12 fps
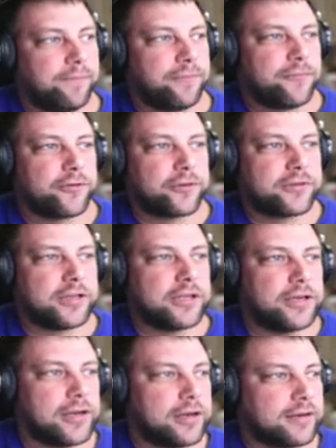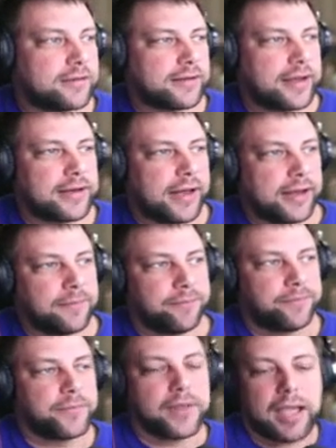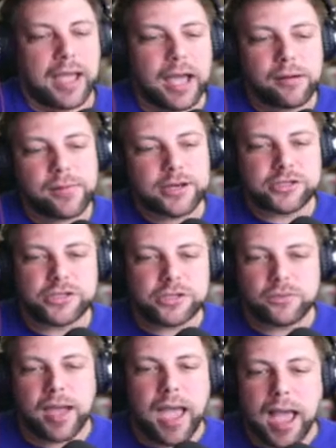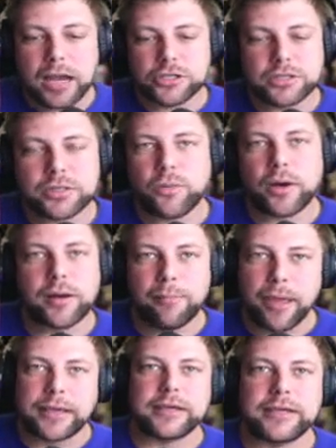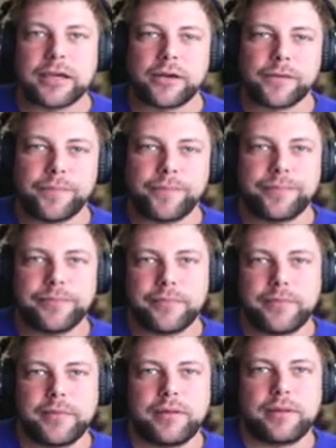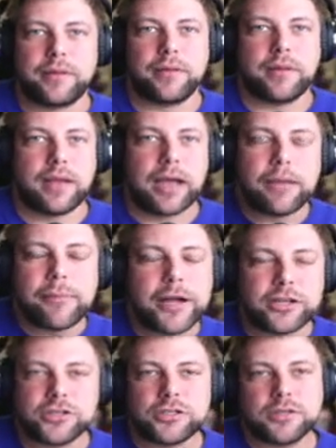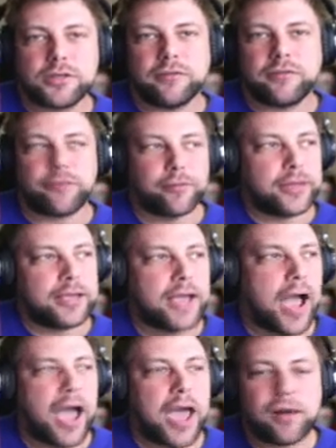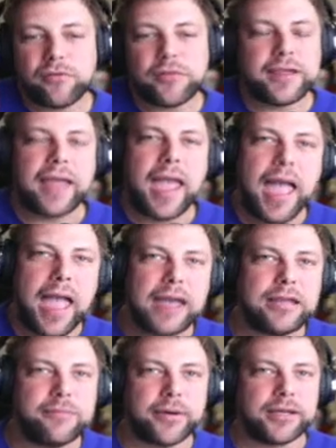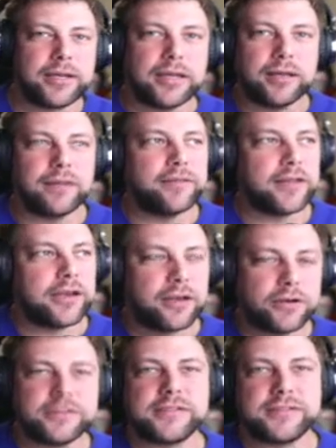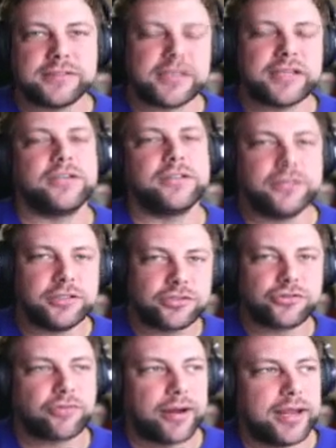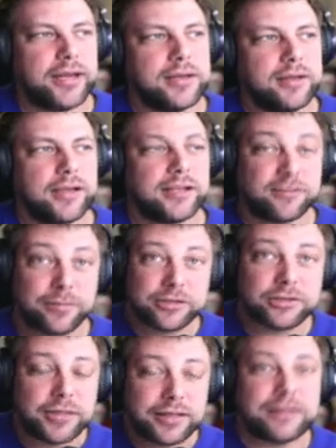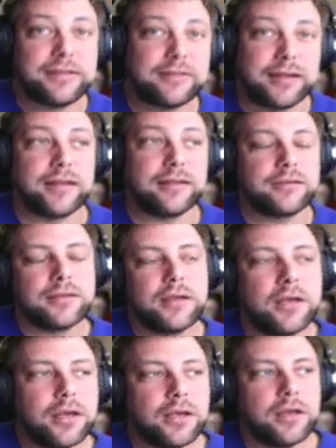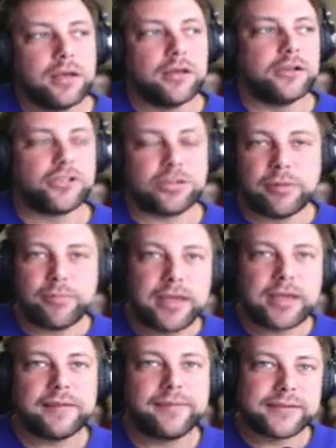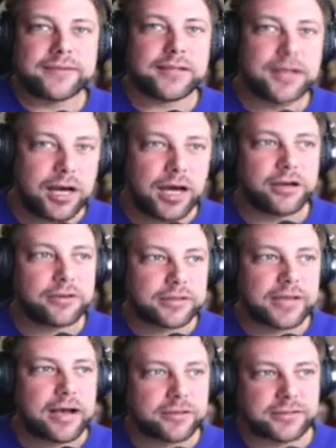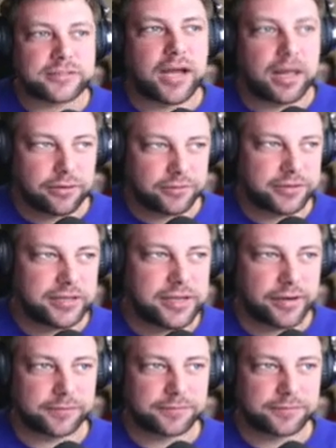First thing you need to decide on, how much do you actually want to make a year? How much? For me, I don't think anybody that knows a skilled trade, especially these days, should be making less than $100,000 a year.